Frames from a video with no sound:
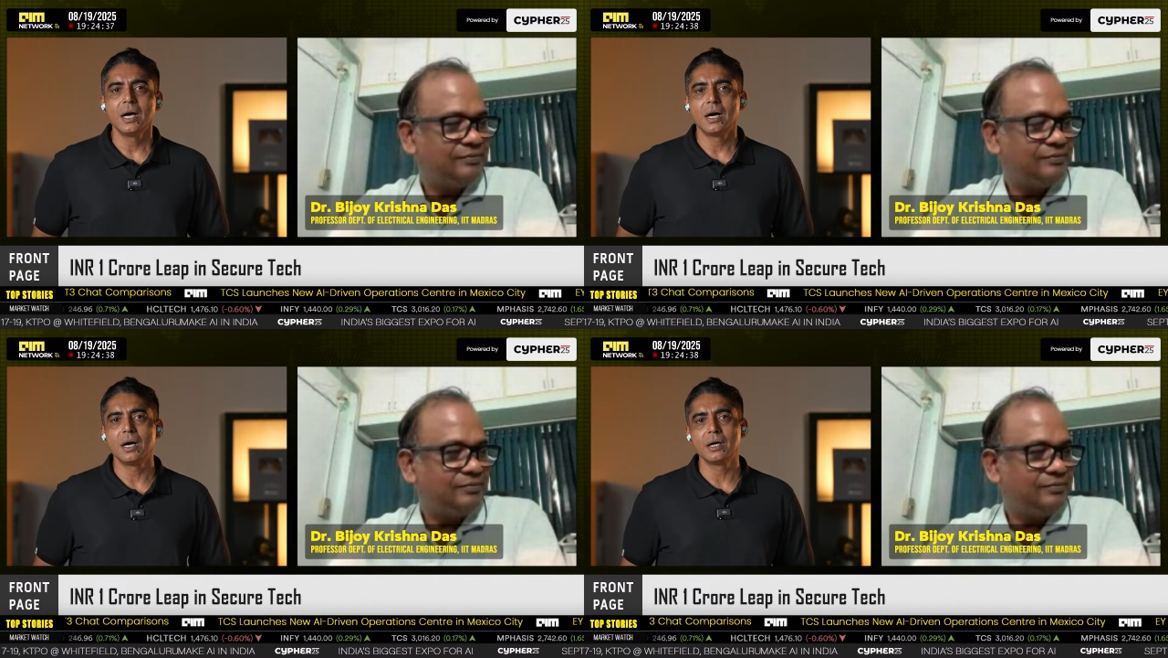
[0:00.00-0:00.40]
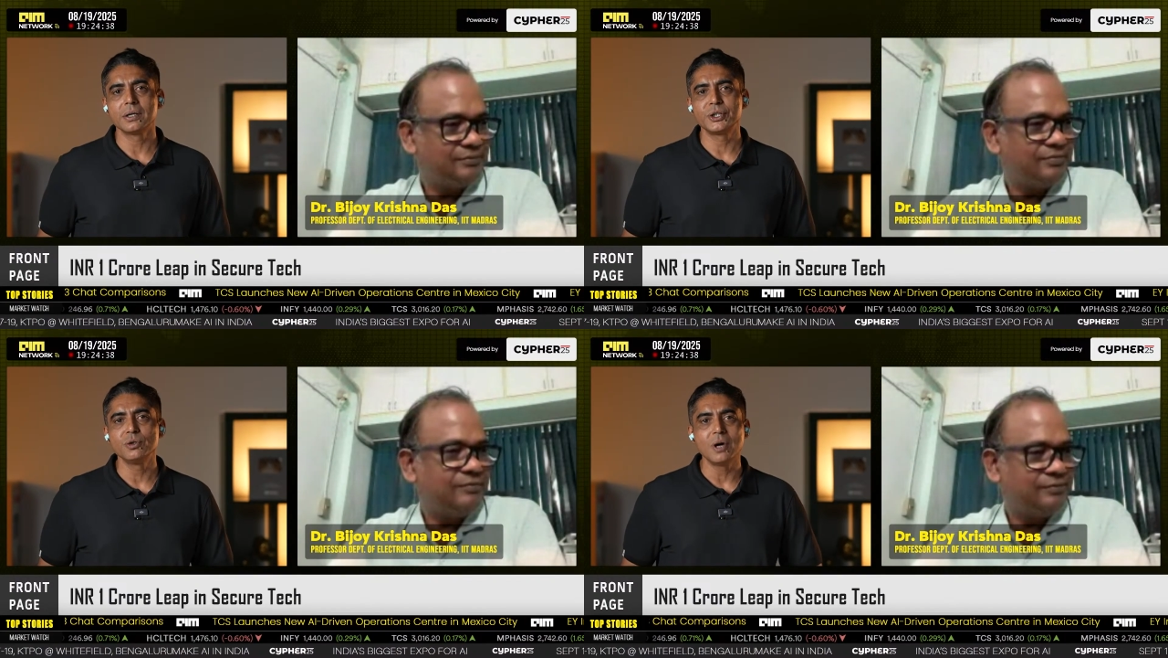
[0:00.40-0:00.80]
Speaker 1: Uh,
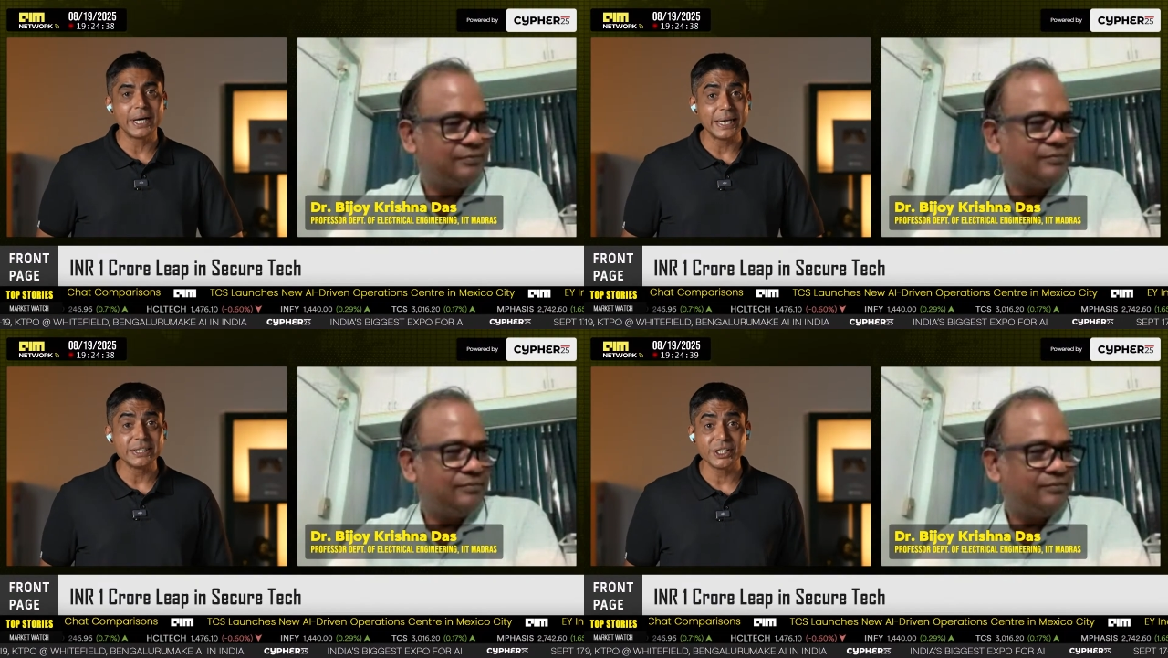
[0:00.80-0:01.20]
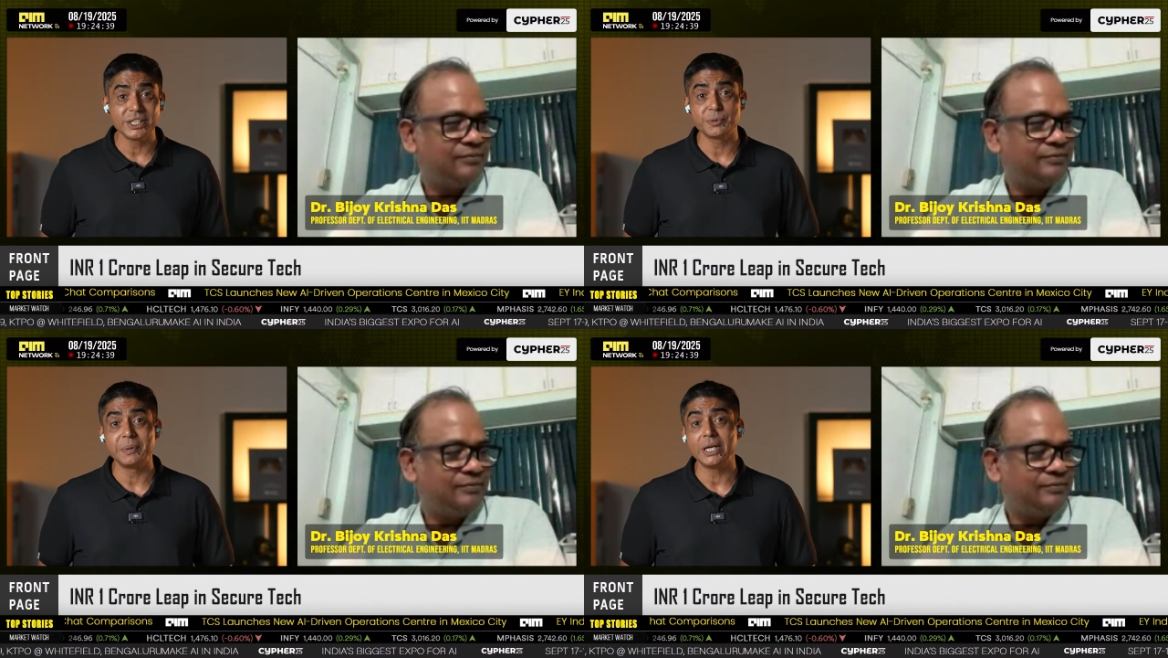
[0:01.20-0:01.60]
QRNG
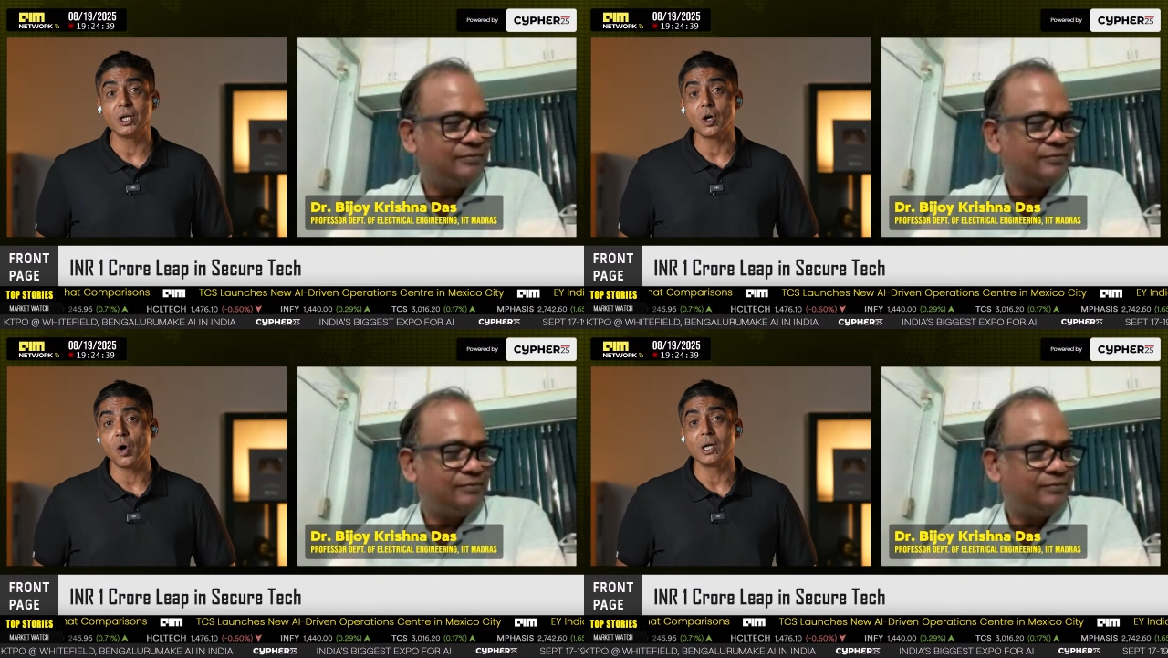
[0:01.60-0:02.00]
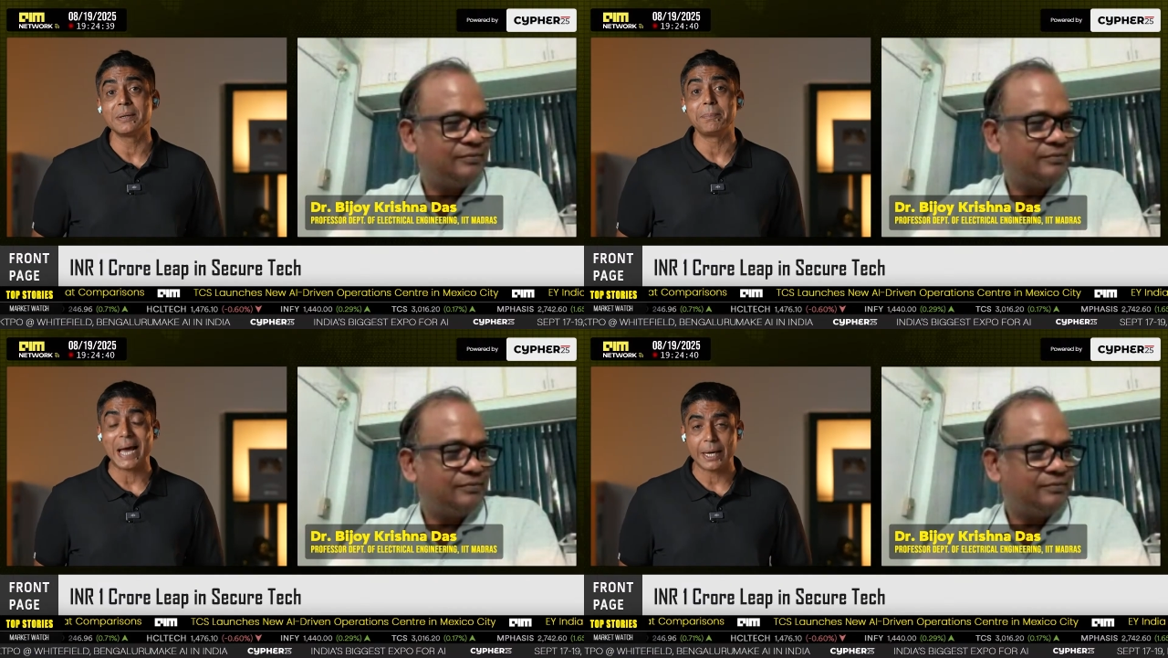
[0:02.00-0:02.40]
is being called
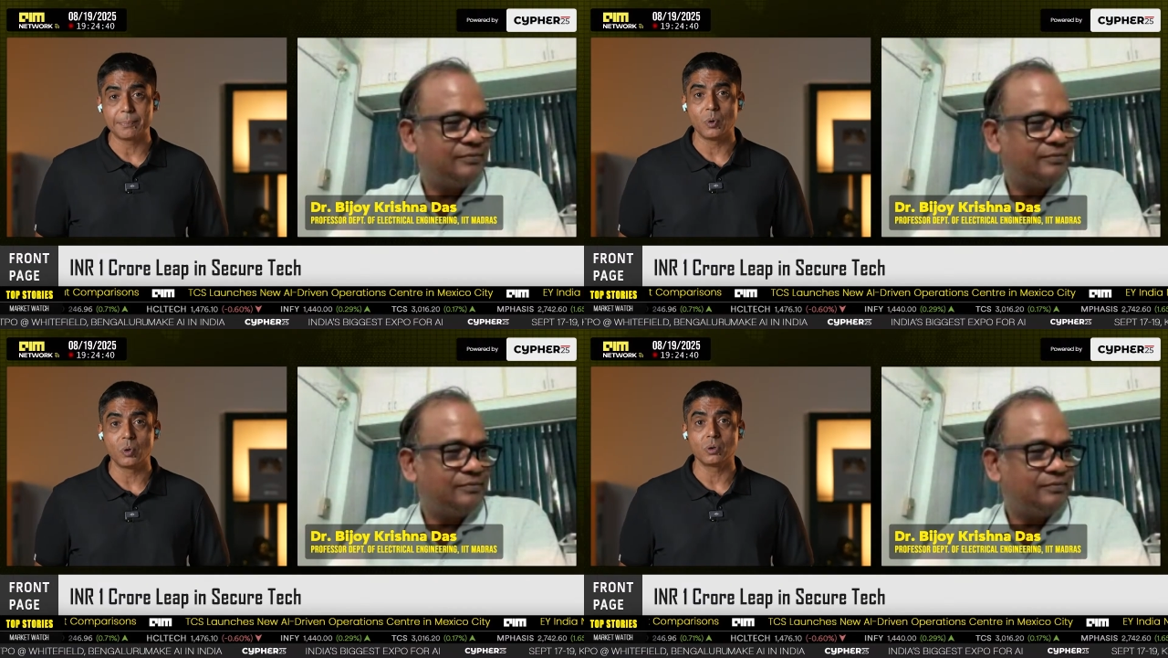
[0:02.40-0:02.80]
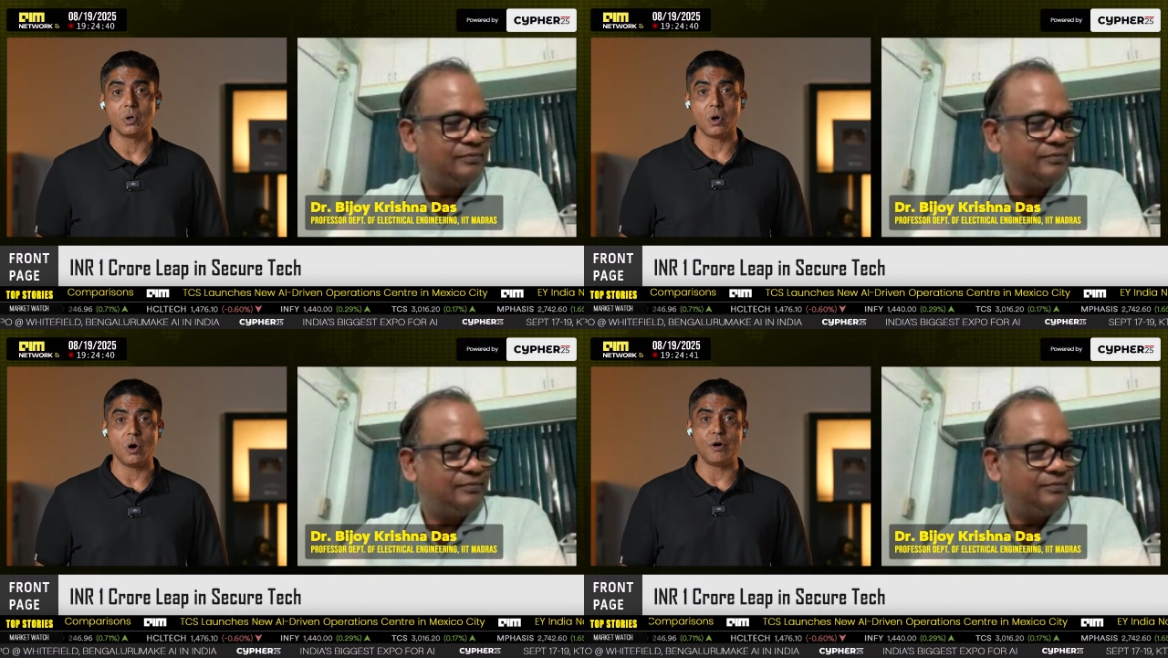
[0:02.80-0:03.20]
the backbone
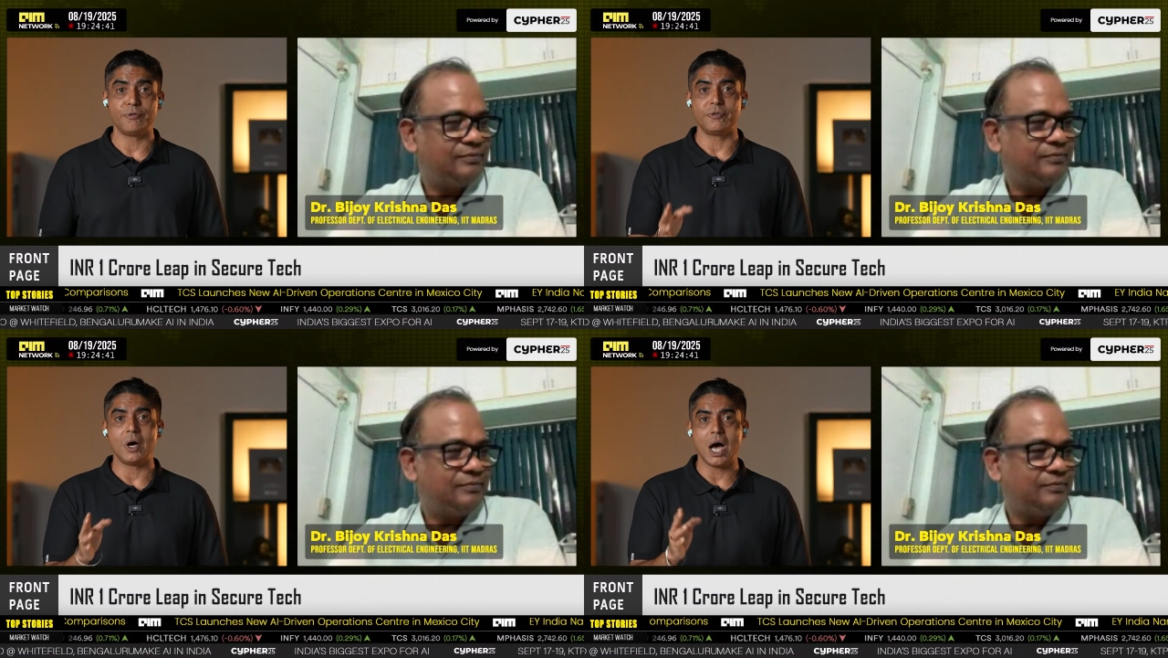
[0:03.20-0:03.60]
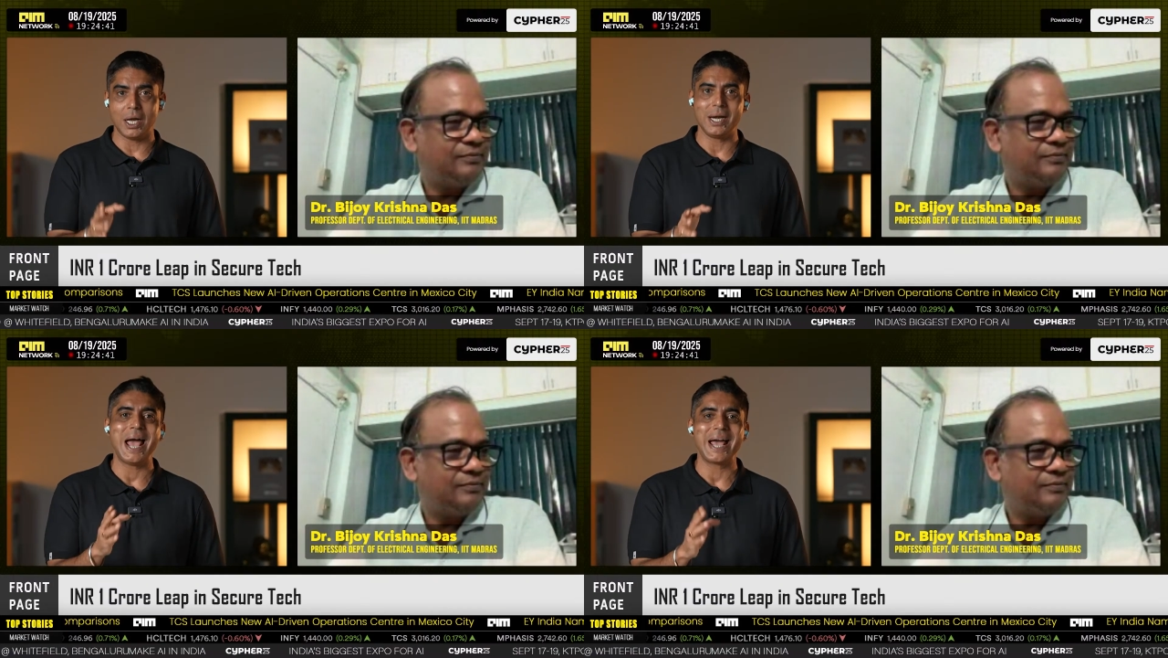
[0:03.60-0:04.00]
of
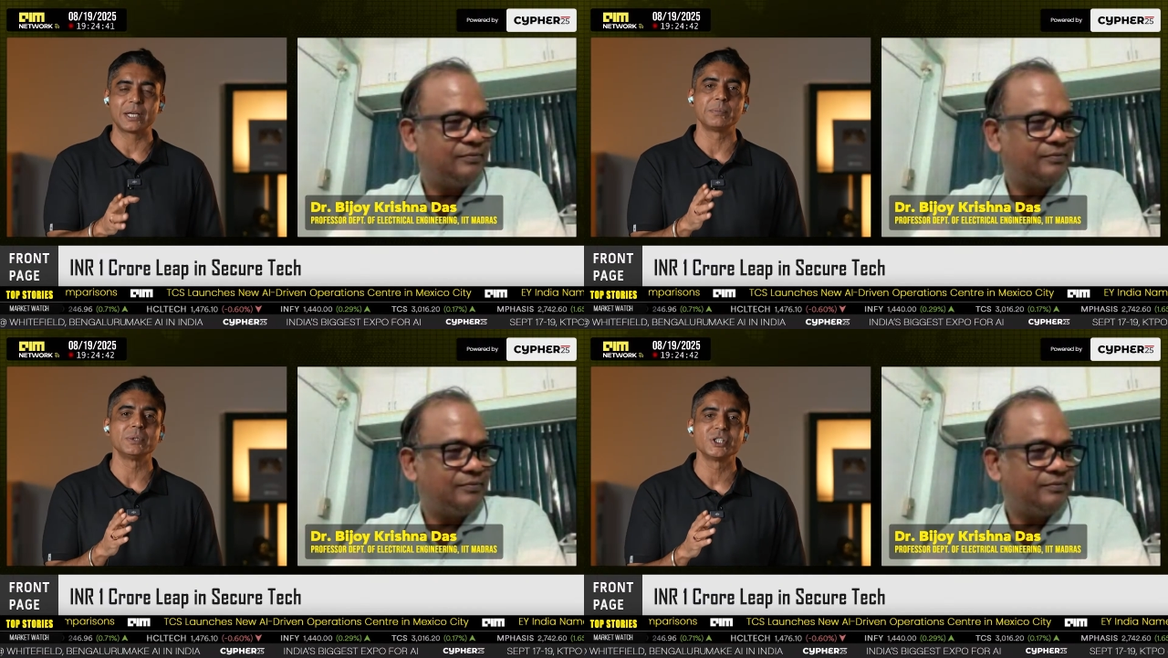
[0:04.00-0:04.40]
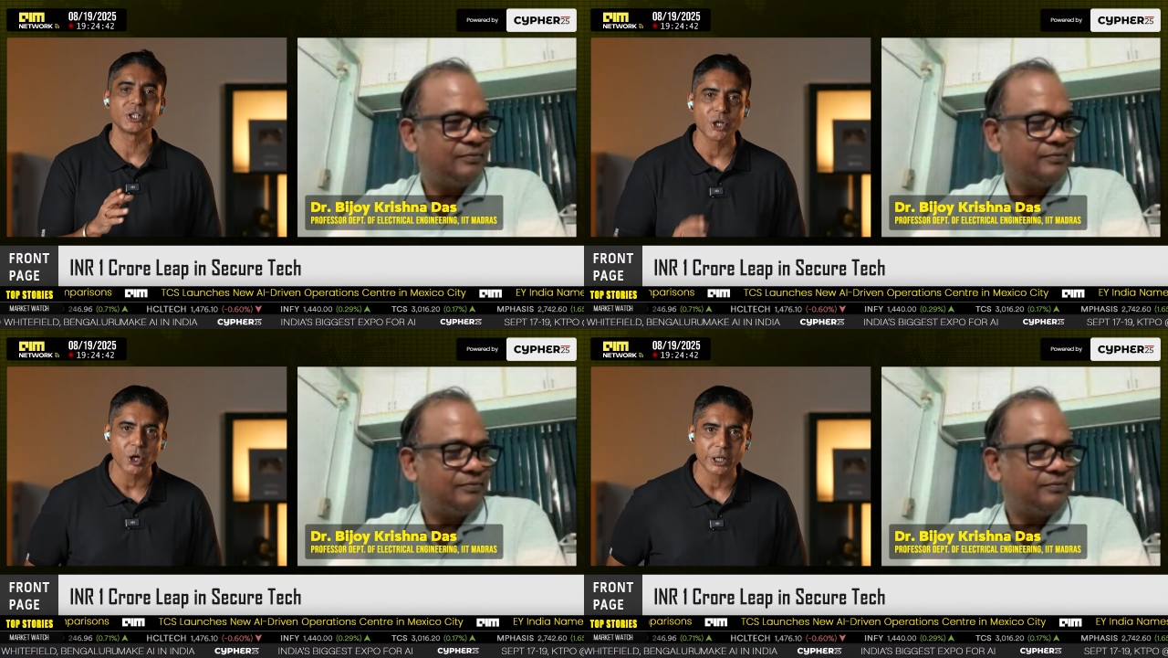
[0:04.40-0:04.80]
unhackable
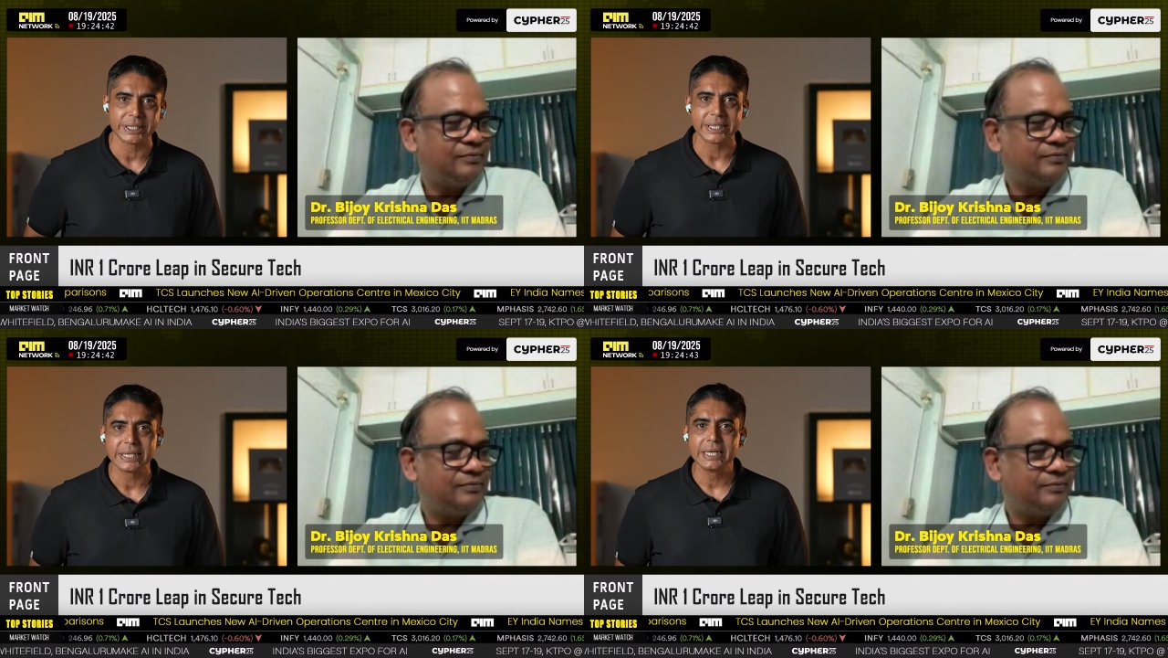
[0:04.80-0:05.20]
security.